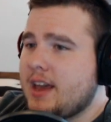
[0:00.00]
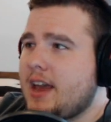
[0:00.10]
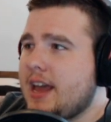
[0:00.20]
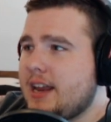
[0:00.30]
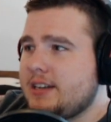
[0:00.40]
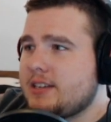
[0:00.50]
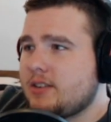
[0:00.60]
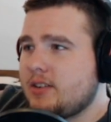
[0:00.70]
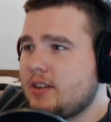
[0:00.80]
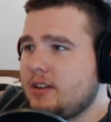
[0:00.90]
And
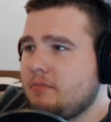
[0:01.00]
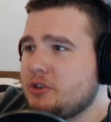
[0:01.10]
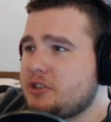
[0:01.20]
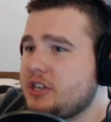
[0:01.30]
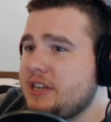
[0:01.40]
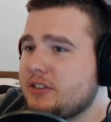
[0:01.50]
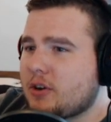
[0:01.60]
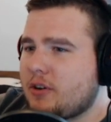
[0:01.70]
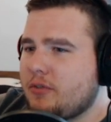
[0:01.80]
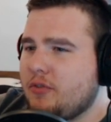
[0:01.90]
machines
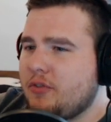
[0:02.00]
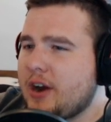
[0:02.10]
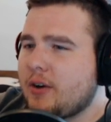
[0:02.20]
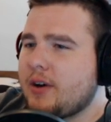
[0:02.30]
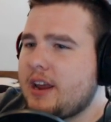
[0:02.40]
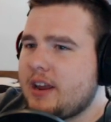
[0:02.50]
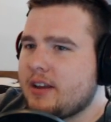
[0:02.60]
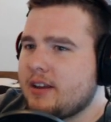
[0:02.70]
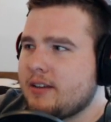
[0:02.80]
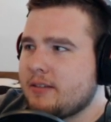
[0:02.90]
are very,
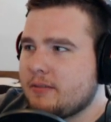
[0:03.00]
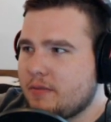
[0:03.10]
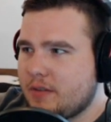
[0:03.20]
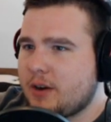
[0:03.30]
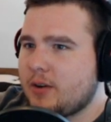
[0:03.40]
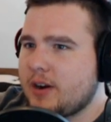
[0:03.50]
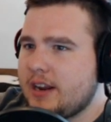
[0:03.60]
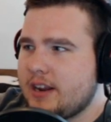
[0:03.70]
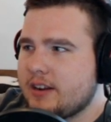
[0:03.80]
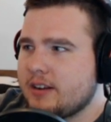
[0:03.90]
very